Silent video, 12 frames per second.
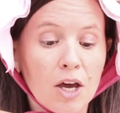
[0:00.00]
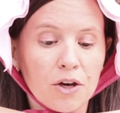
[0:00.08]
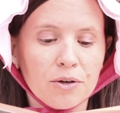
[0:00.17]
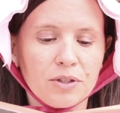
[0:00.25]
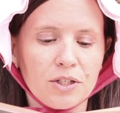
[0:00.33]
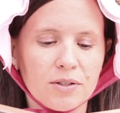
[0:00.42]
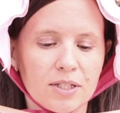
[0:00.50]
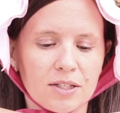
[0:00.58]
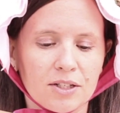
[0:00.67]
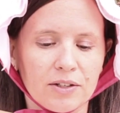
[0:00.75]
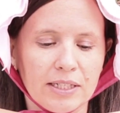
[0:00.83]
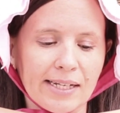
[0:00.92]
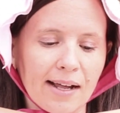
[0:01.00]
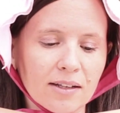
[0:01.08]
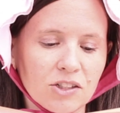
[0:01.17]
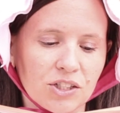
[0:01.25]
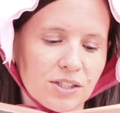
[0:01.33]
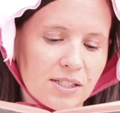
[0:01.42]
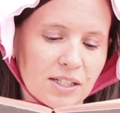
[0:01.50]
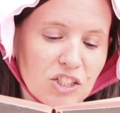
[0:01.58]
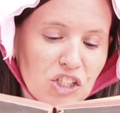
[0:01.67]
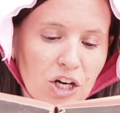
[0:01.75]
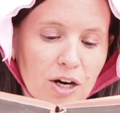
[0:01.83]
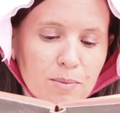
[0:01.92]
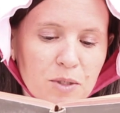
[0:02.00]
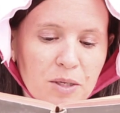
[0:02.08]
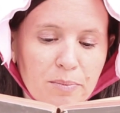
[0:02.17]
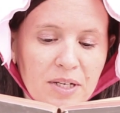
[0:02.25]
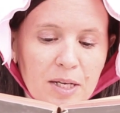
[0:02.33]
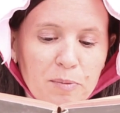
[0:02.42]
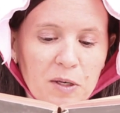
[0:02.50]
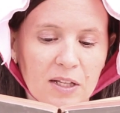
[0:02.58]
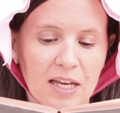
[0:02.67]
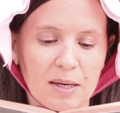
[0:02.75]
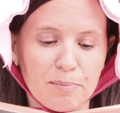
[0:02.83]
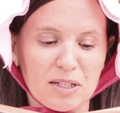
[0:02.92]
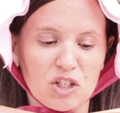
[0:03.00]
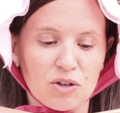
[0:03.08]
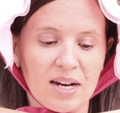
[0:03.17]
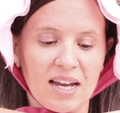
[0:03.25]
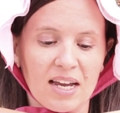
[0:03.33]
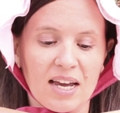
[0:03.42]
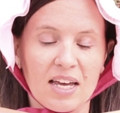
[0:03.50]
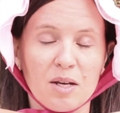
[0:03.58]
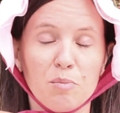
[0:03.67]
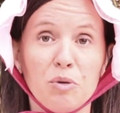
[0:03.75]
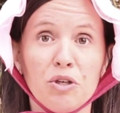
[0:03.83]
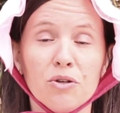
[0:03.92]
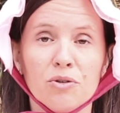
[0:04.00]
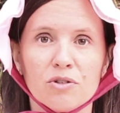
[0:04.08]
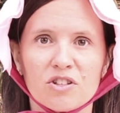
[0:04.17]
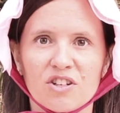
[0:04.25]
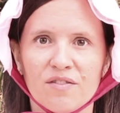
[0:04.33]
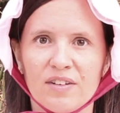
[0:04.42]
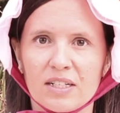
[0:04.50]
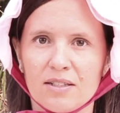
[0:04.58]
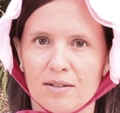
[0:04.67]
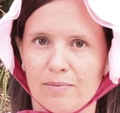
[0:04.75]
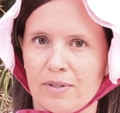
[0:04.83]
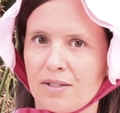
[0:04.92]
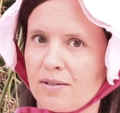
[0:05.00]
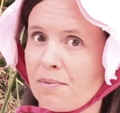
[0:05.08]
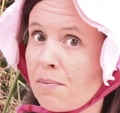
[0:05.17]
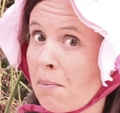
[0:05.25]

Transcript: who uses her intelligence and charm to manipulate, betray, and abuse her victims.